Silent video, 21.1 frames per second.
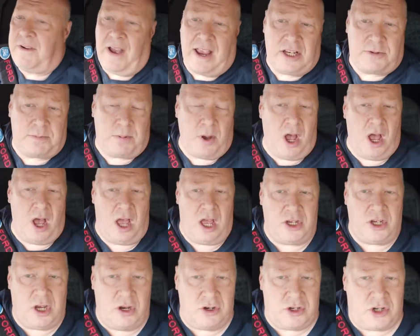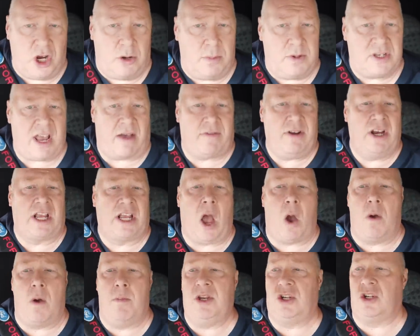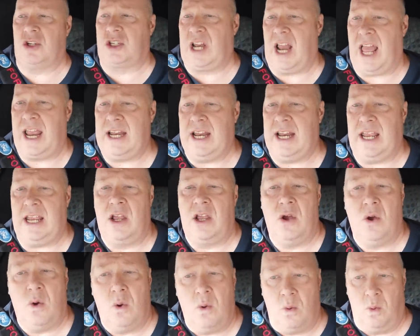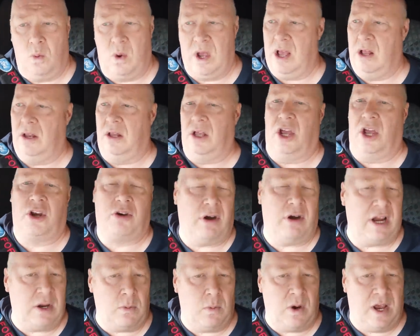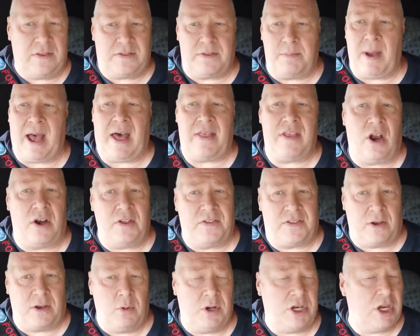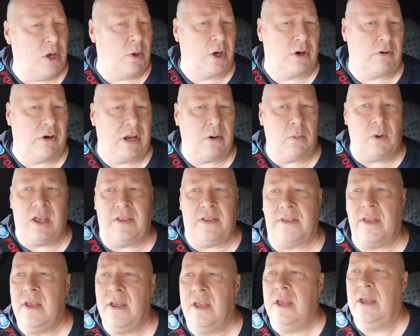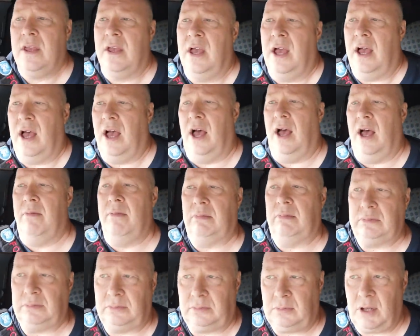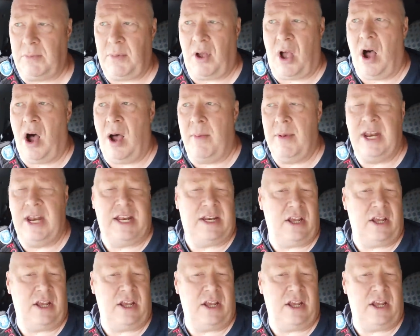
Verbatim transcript: and Facebook, uh, YouTube is having a go at me just lately, will agree with, about the only thing we do agree with, um, but I'm